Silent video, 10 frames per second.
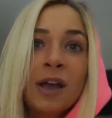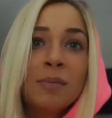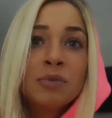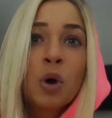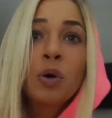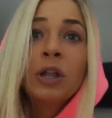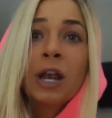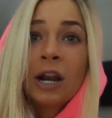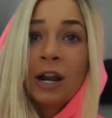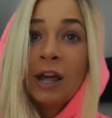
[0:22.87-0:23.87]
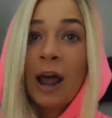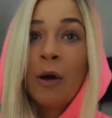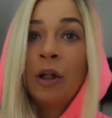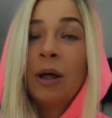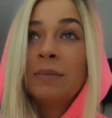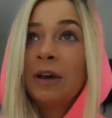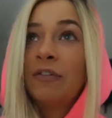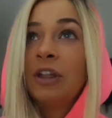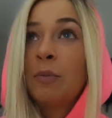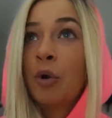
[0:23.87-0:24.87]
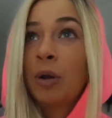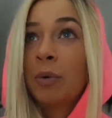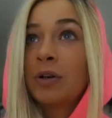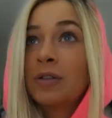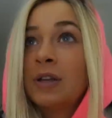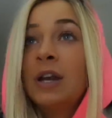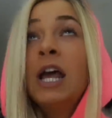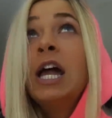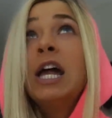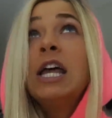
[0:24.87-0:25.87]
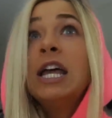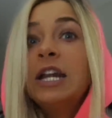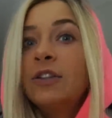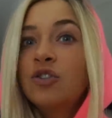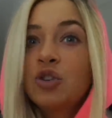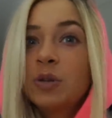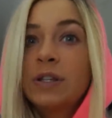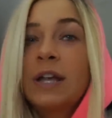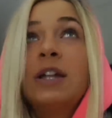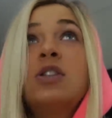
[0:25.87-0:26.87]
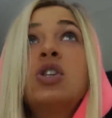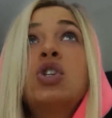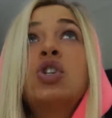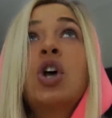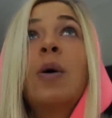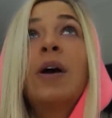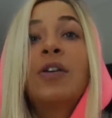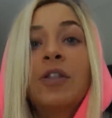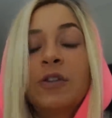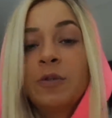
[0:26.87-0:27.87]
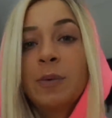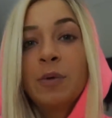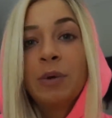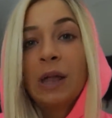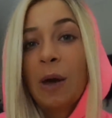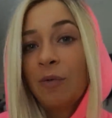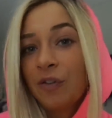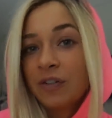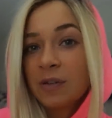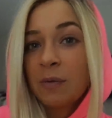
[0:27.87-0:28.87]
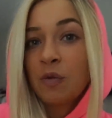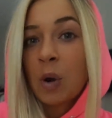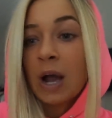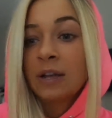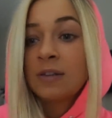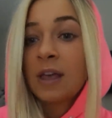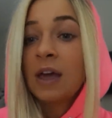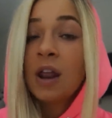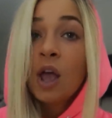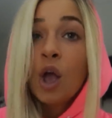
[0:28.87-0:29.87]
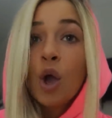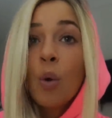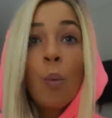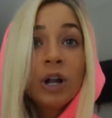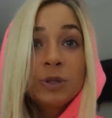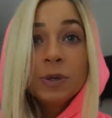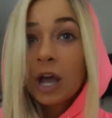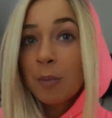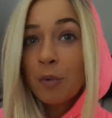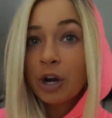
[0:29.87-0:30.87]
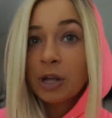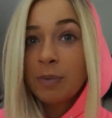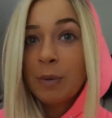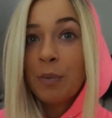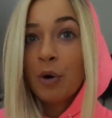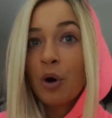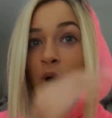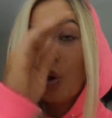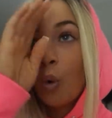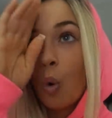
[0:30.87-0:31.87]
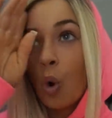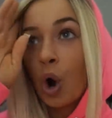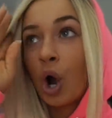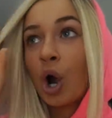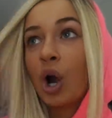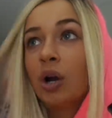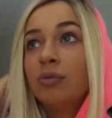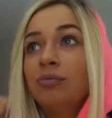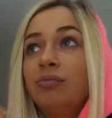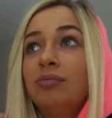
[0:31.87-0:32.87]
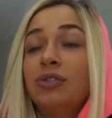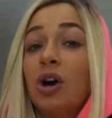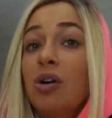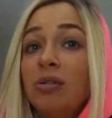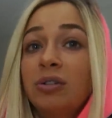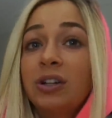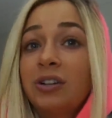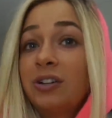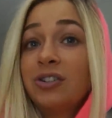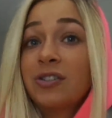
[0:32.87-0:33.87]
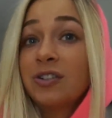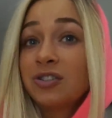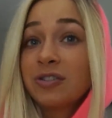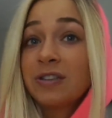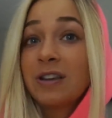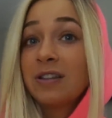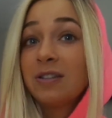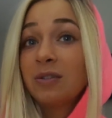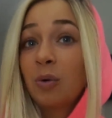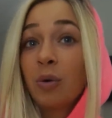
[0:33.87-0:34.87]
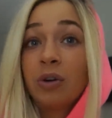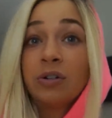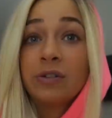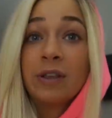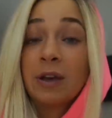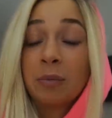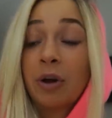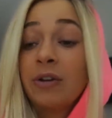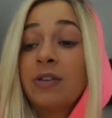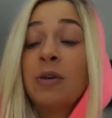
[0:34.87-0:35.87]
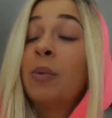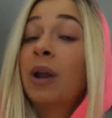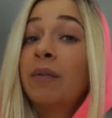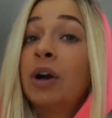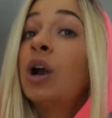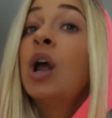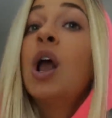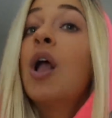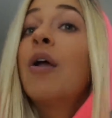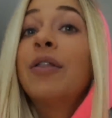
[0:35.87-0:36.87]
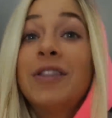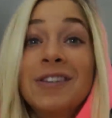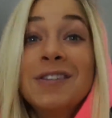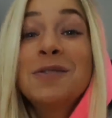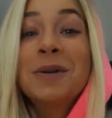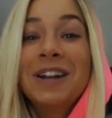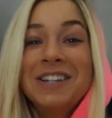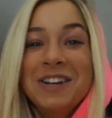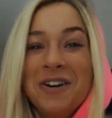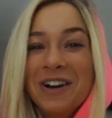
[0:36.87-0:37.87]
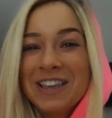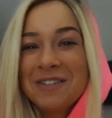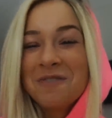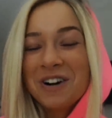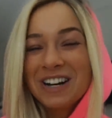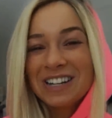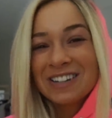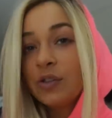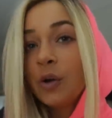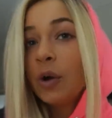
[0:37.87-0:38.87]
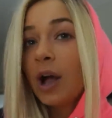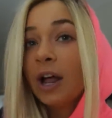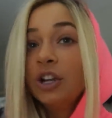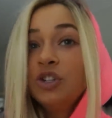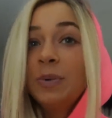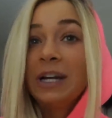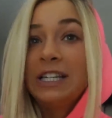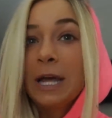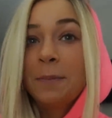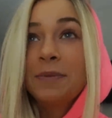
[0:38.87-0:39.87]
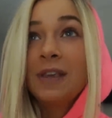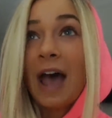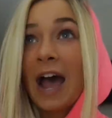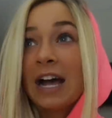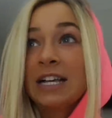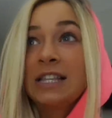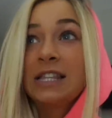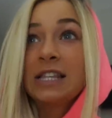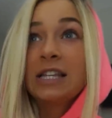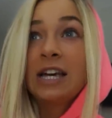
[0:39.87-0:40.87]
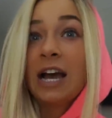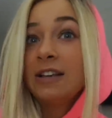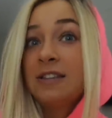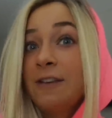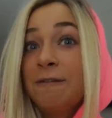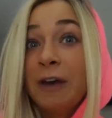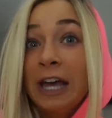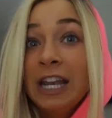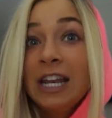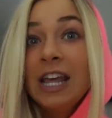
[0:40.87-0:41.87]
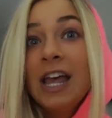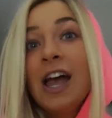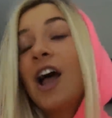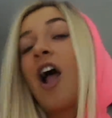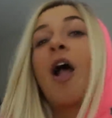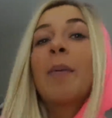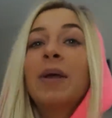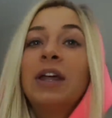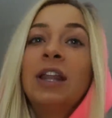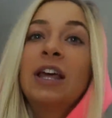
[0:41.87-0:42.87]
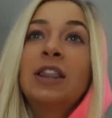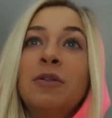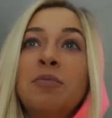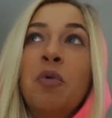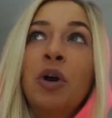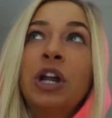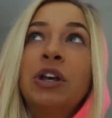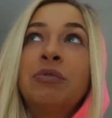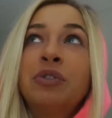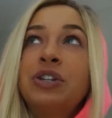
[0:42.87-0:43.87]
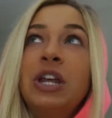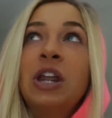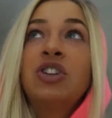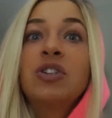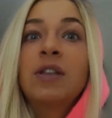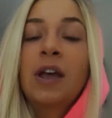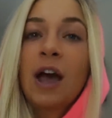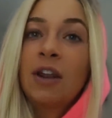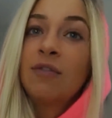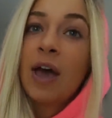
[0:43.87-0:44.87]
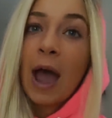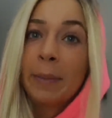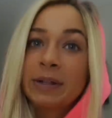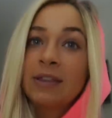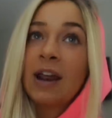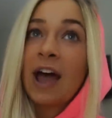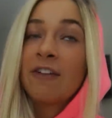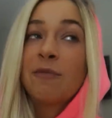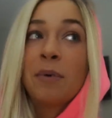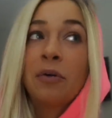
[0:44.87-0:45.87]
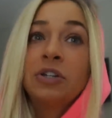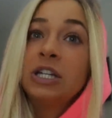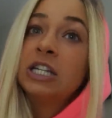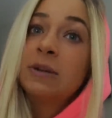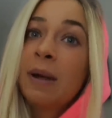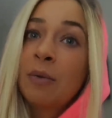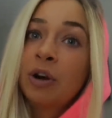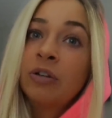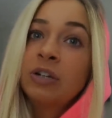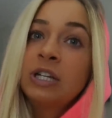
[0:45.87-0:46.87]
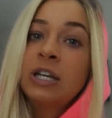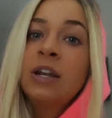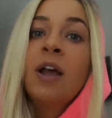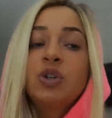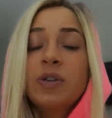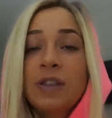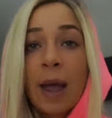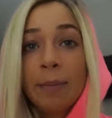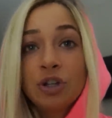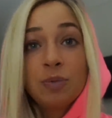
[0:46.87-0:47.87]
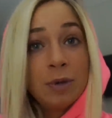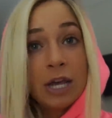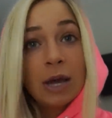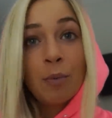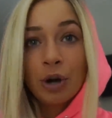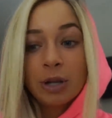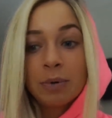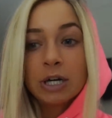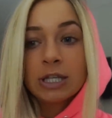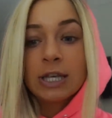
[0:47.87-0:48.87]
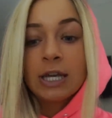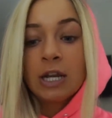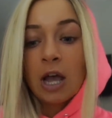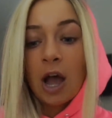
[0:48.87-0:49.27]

I'm totally not a night owl. I'm definitely a morning person in its truest sense. So I thought this would be really helpful for some of you guys that want to become morning people or don't and are just interested and or just think I'm crazy, whatever, this is what I do in the morning. So I'll kind of do my tips as I see fit um, and like the morning routine and just like kind of the habits that I've built into my morning routine to establish being a morning person.